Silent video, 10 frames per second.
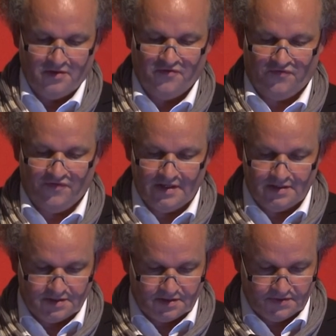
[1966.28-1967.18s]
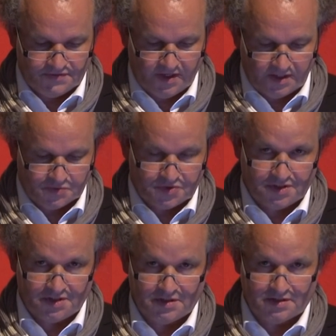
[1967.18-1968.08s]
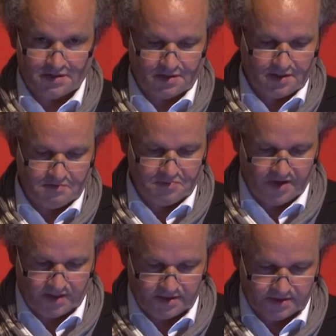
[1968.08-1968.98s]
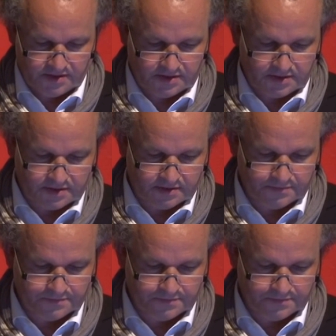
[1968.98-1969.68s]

fields of expertise and practices.